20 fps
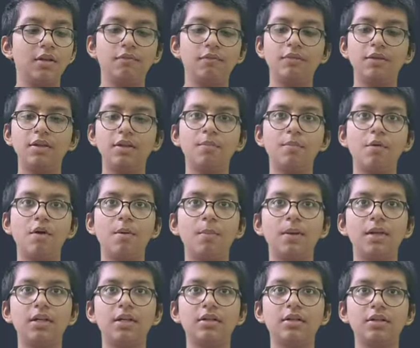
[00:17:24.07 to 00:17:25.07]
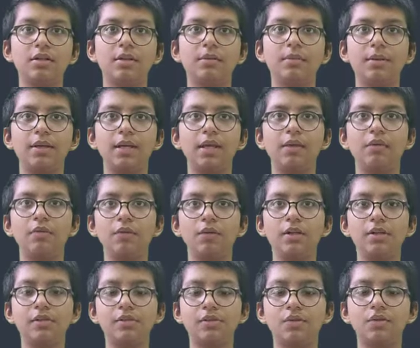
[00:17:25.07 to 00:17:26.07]
with the momentum
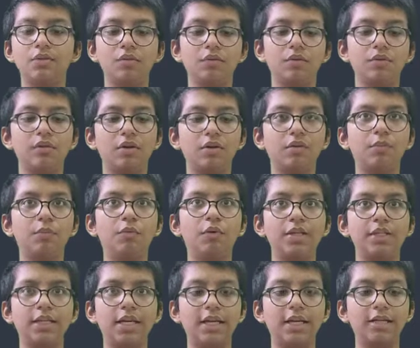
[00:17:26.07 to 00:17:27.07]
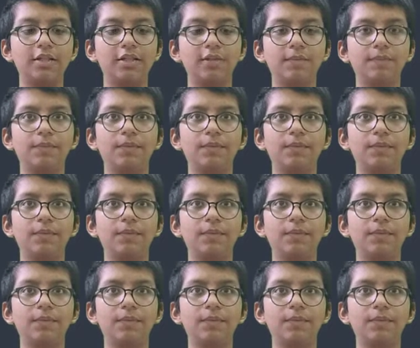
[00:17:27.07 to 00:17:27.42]
equals to 0.8.